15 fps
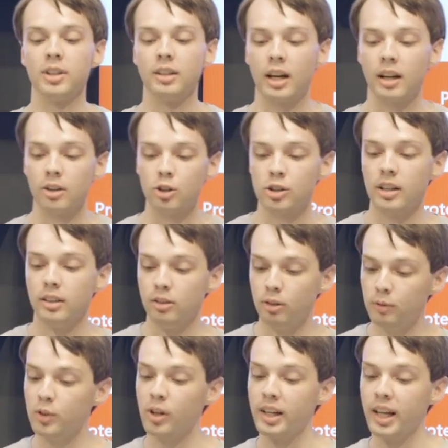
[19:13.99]
the knowledge that
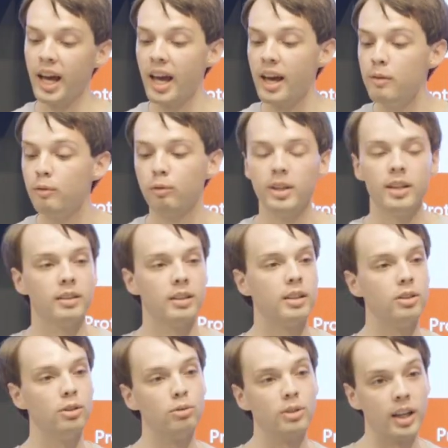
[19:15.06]
you've done
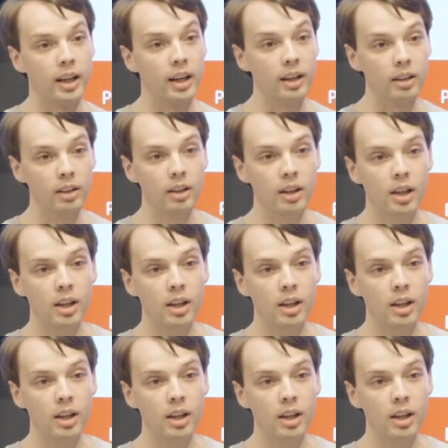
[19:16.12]
everything you can